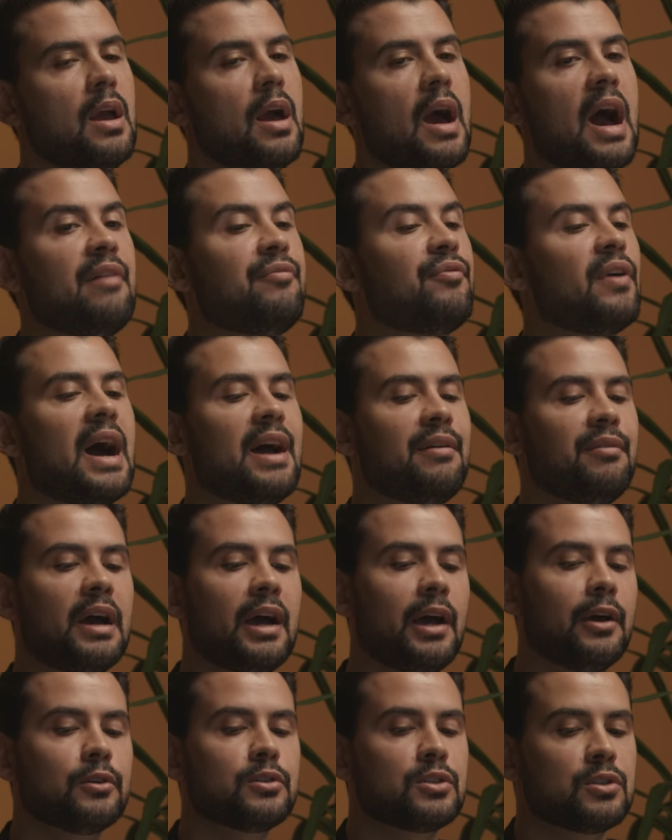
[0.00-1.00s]
I've
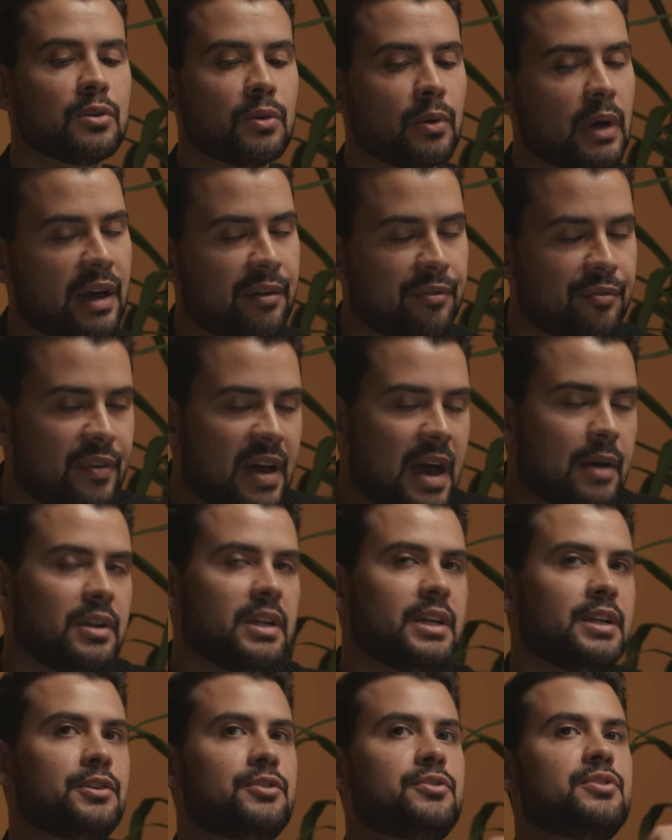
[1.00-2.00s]
found
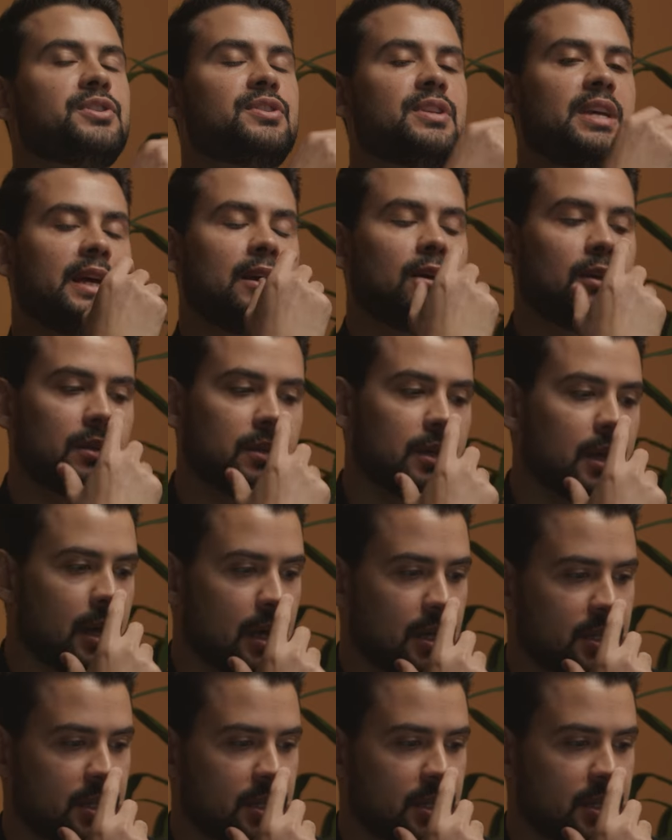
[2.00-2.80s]
it interesting